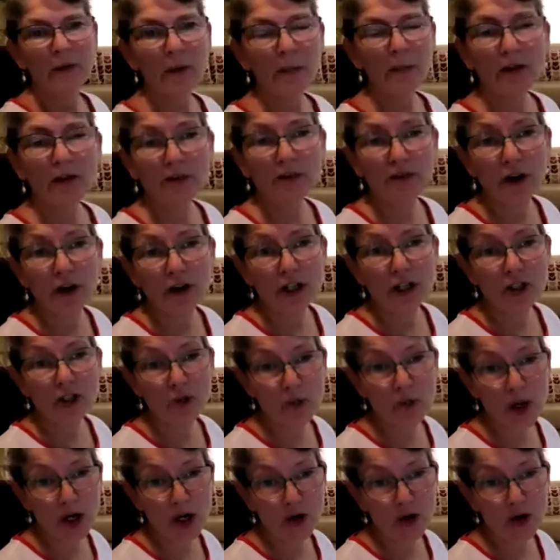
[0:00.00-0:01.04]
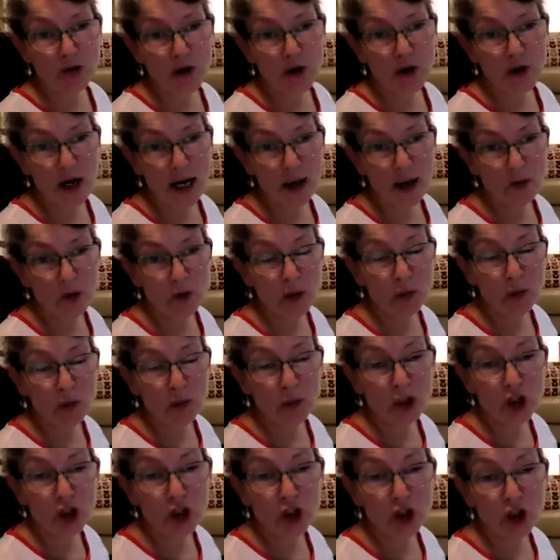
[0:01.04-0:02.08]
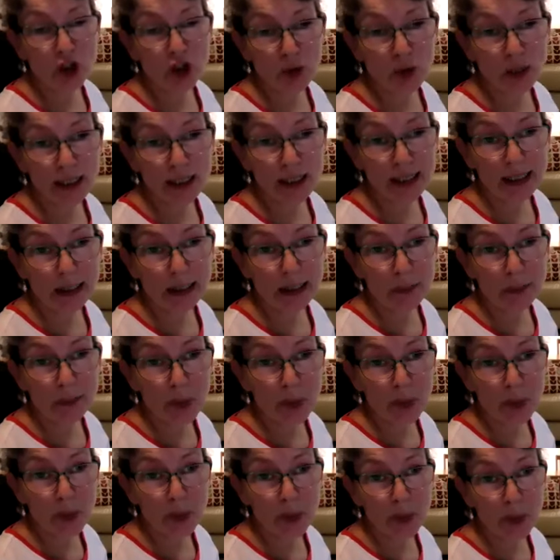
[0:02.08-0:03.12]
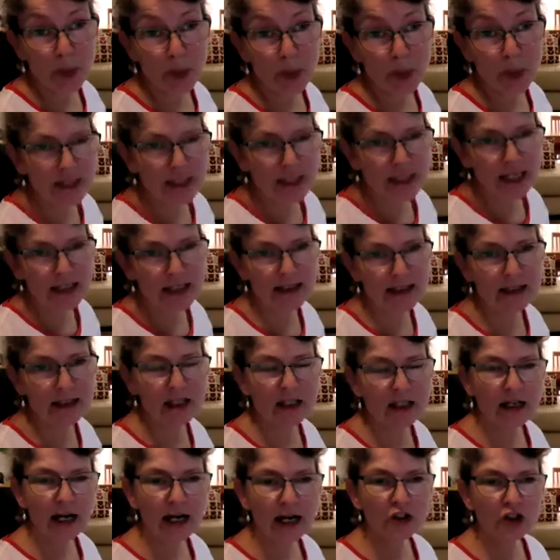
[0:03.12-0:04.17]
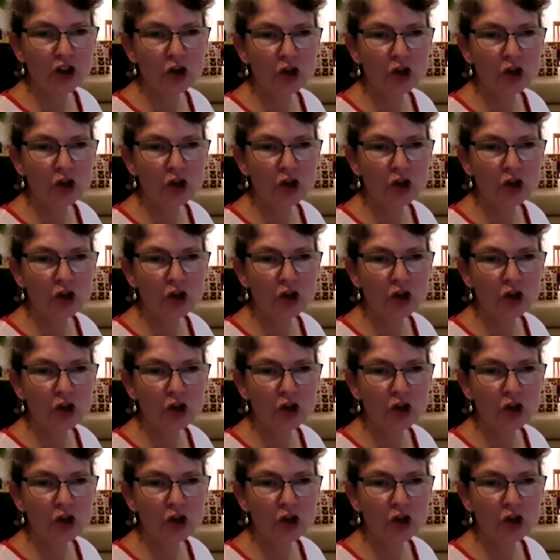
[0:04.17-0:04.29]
Now in my phonics programs, when we're doing the print for this,